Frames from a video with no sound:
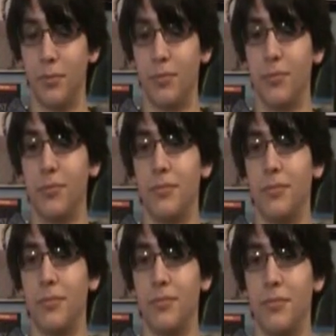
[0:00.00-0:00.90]

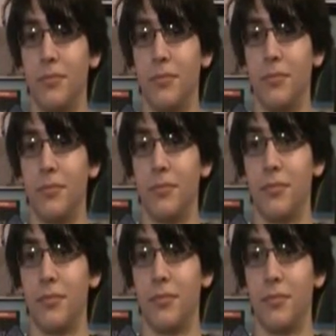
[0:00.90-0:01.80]

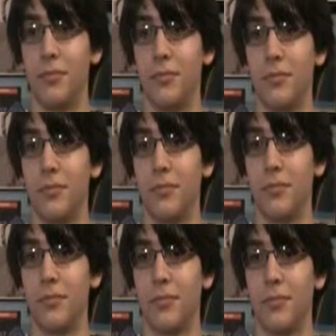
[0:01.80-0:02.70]

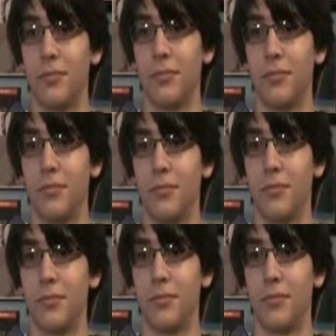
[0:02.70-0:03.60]

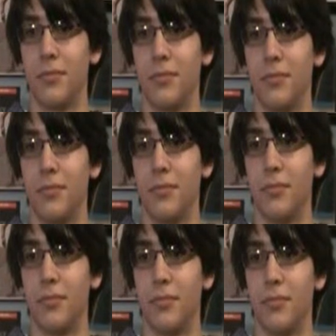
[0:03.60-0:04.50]

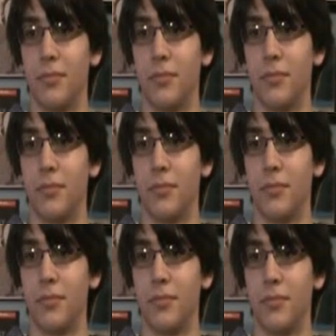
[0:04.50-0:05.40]

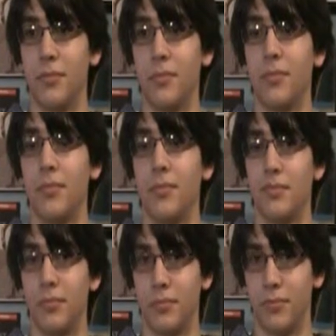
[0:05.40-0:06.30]

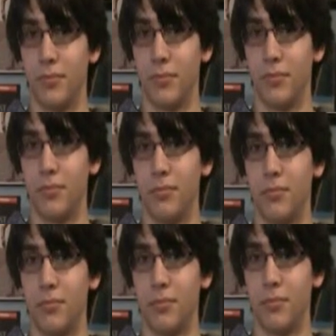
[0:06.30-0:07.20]
The person shown says nothing.